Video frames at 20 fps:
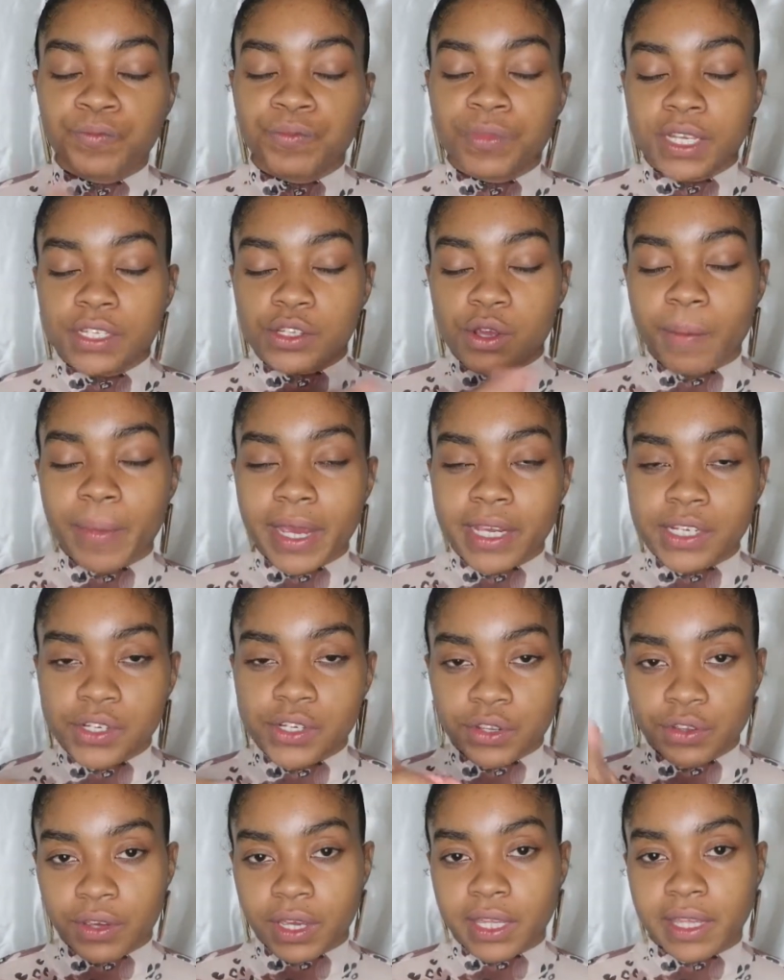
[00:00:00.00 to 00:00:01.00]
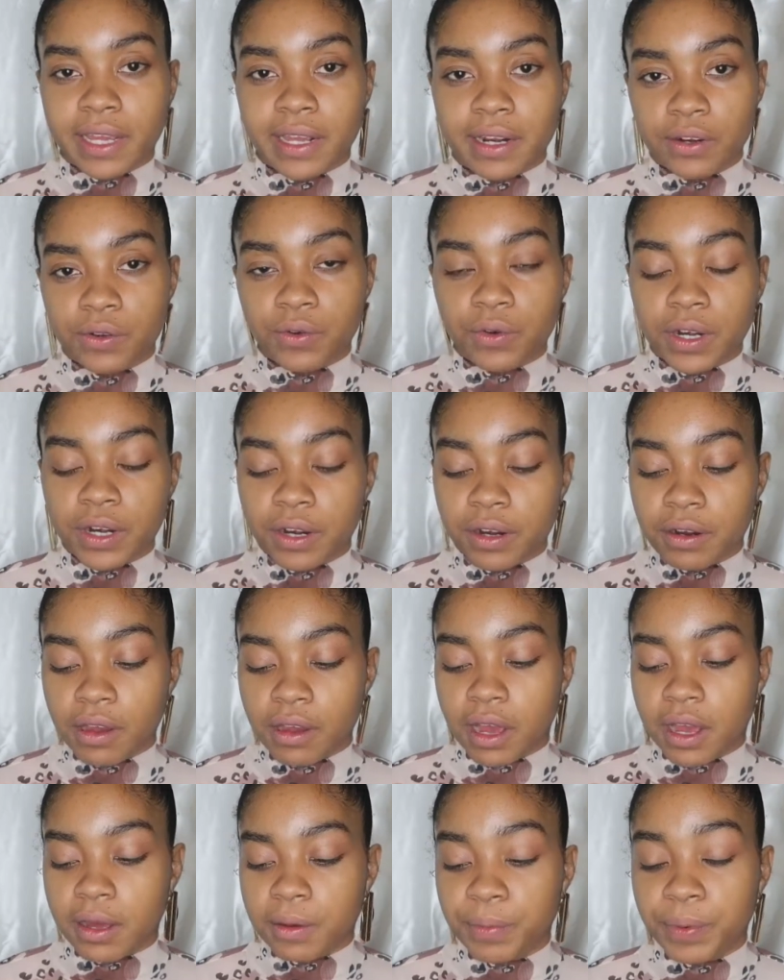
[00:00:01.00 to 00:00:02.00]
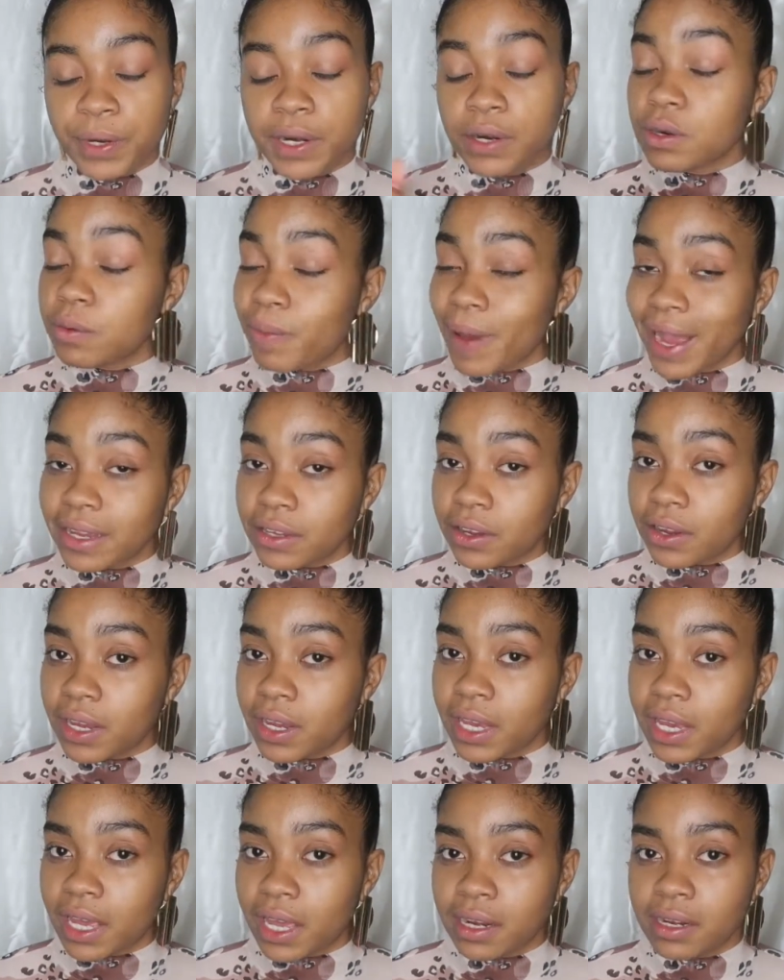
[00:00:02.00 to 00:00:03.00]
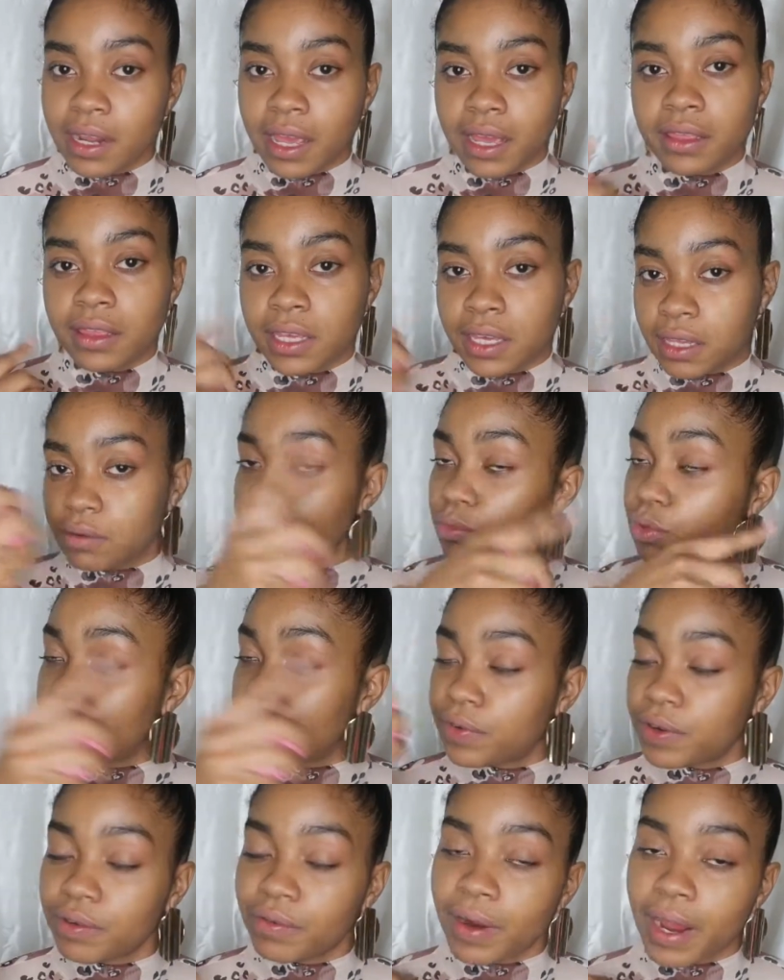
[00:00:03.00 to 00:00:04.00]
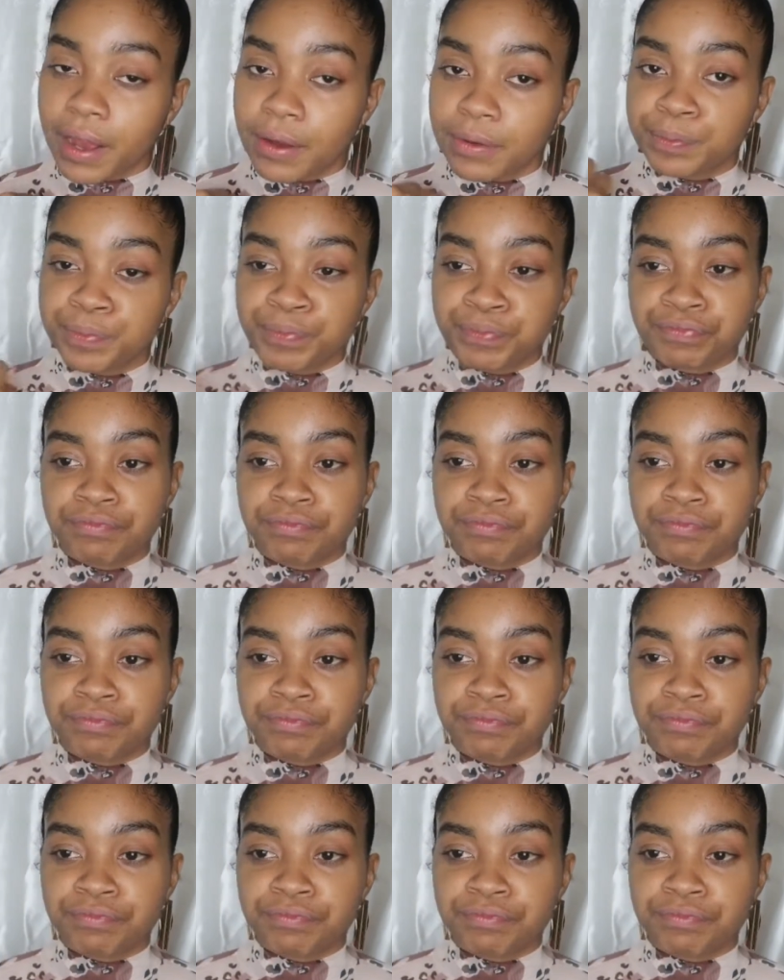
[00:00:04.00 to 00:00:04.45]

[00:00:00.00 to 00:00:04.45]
So make sure you get that in order. Uh, put it on the back of your hand and then move it around.